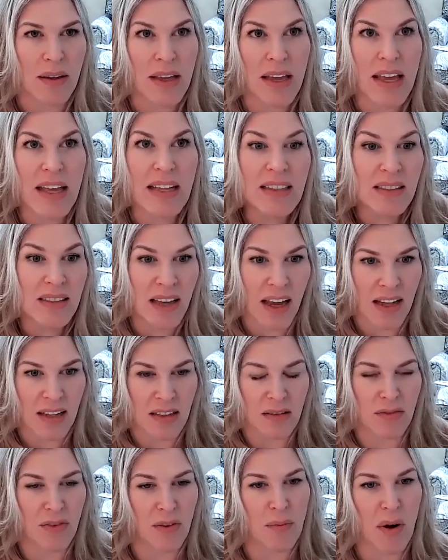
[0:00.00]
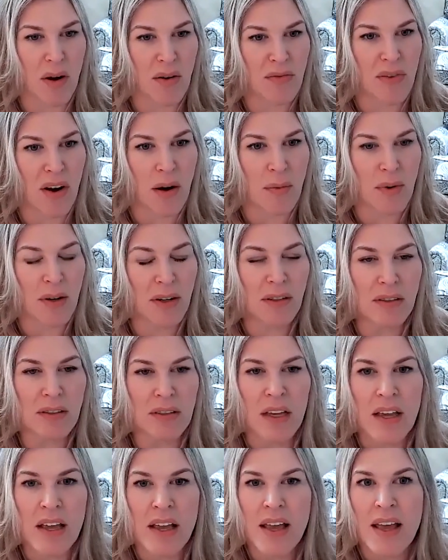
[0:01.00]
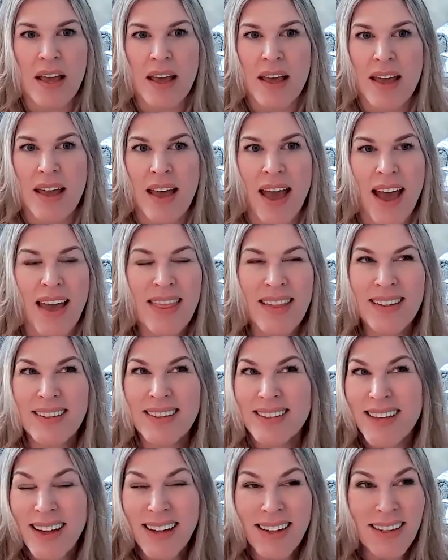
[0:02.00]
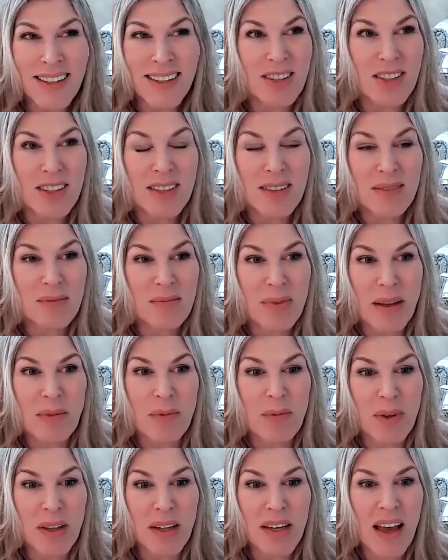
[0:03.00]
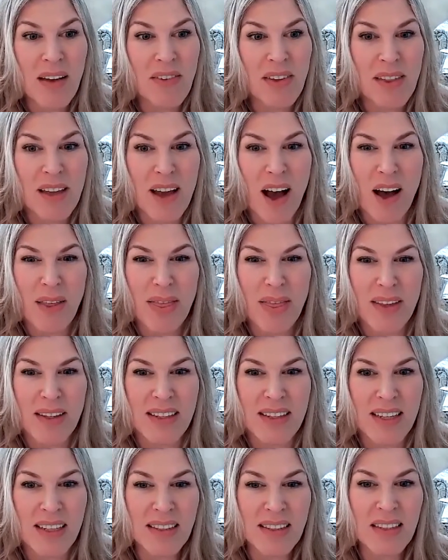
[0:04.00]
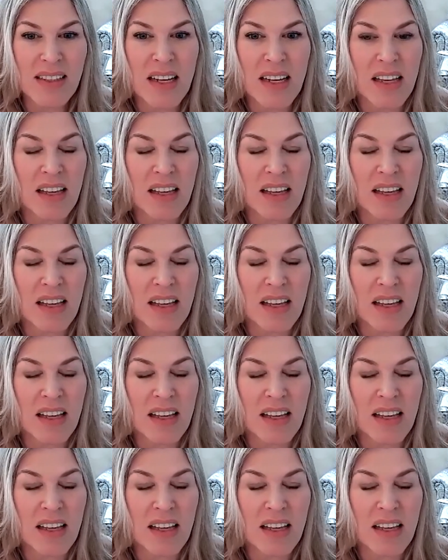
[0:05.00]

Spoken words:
insights from our farmers. And then second, just like really having the authenticity.